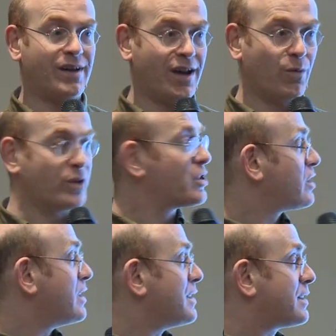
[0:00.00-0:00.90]
uh, which
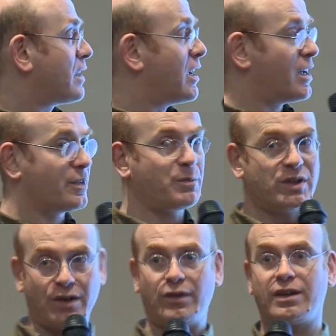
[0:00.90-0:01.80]
is uh,
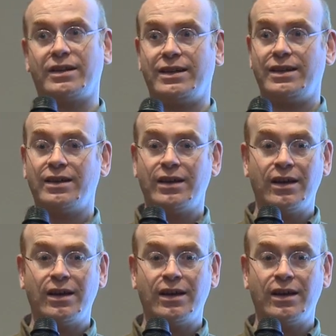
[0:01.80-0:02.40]
specifically